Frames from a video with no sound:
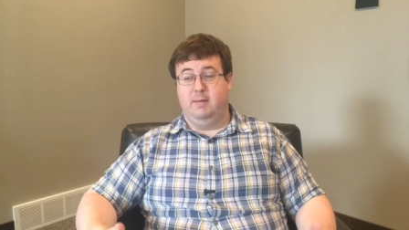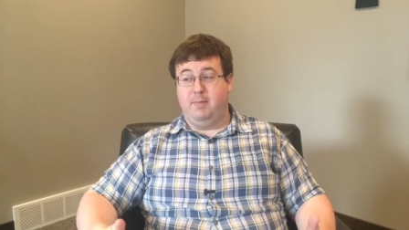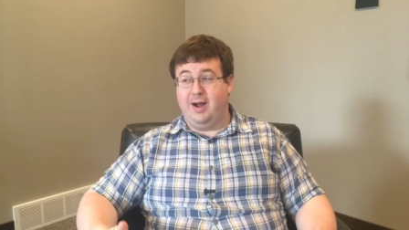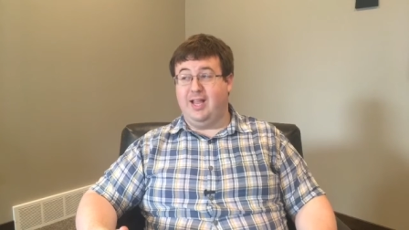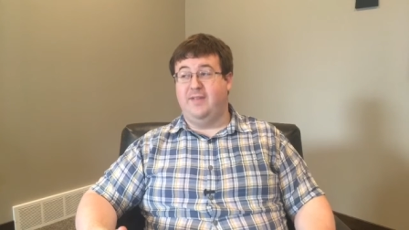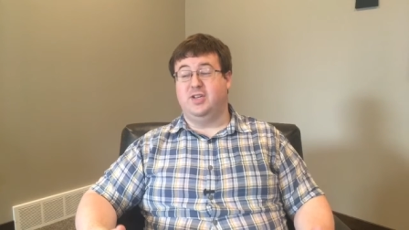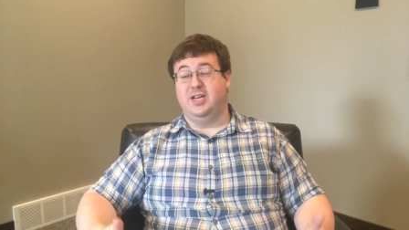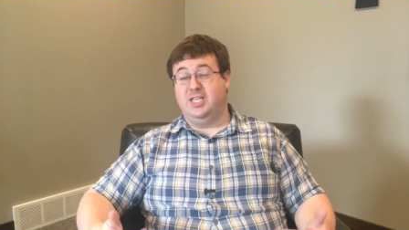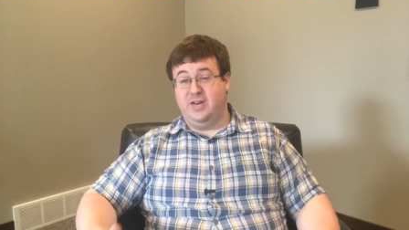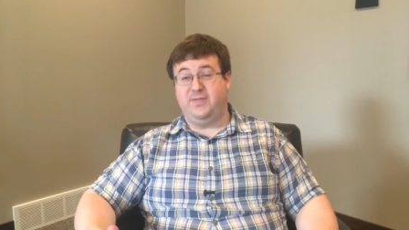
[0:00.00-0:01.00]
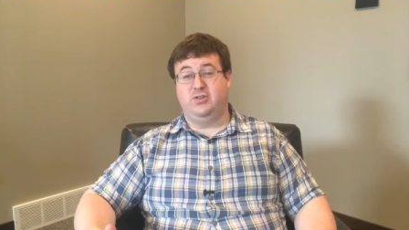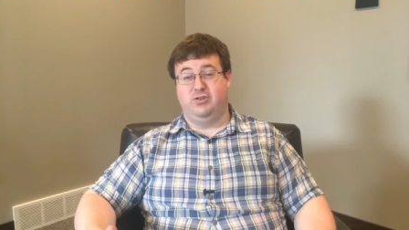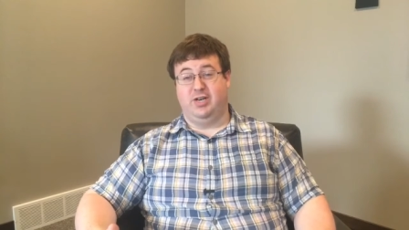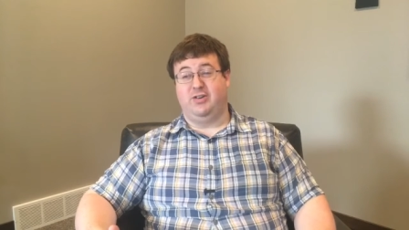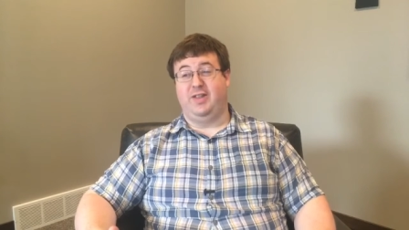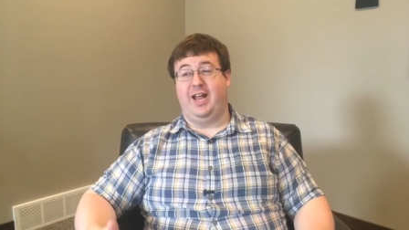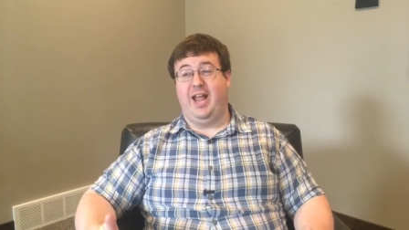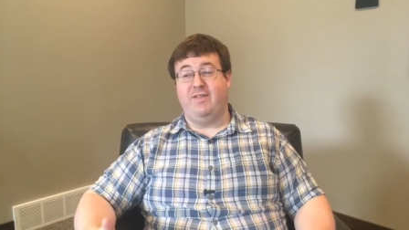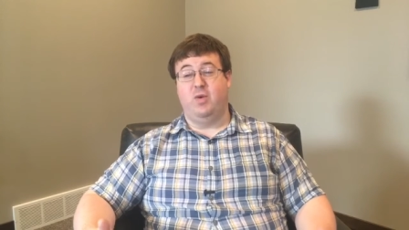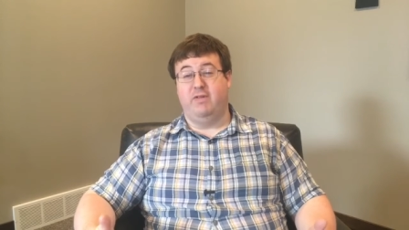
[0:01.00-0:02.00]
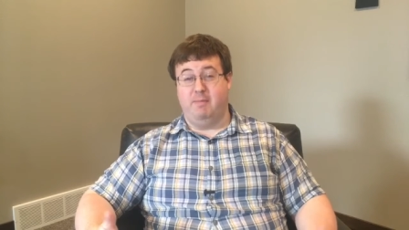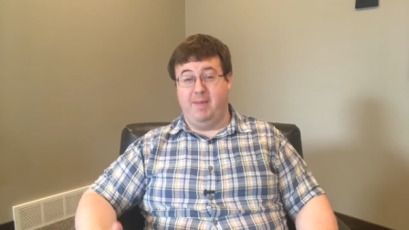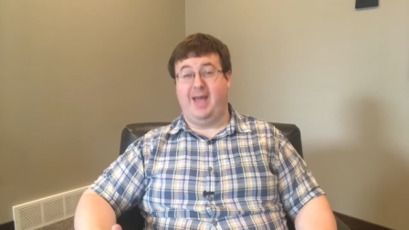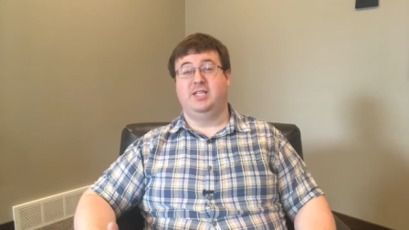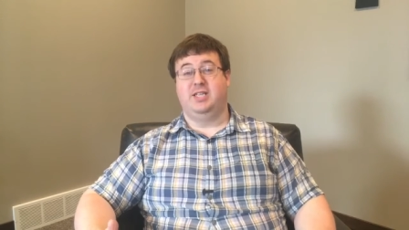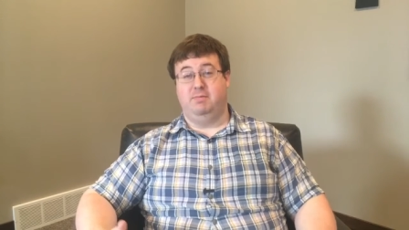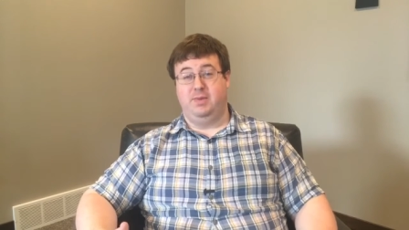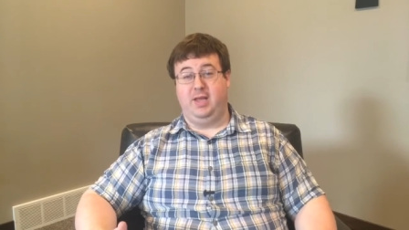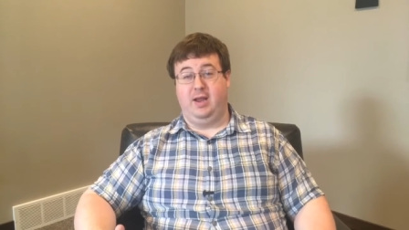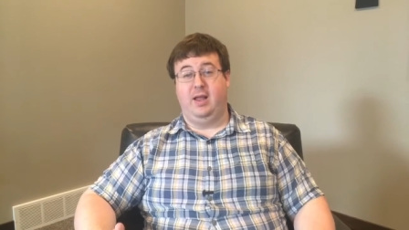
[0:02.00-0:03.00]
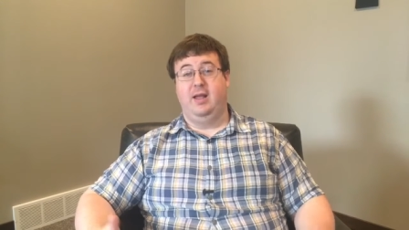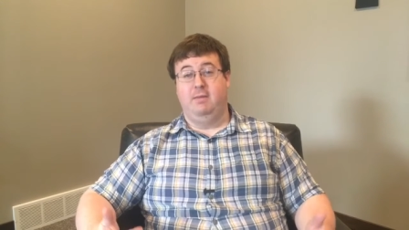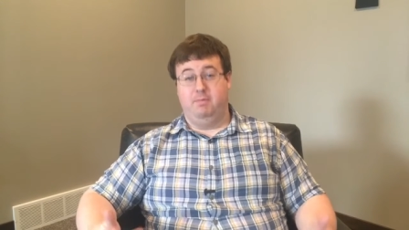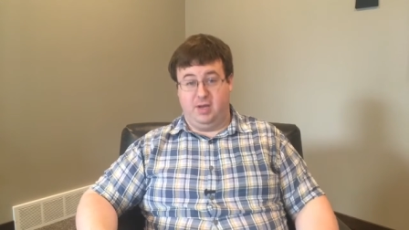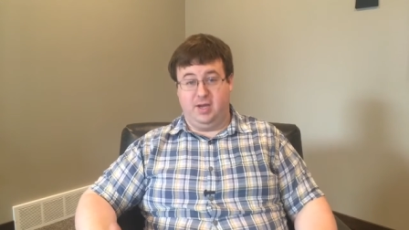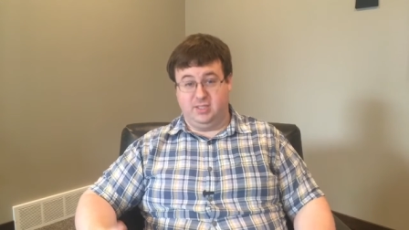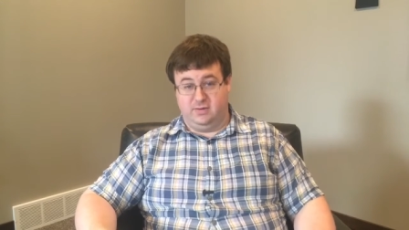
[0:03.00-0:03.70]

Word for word: My life is on a different trajectory than I ever would have imagined it being because of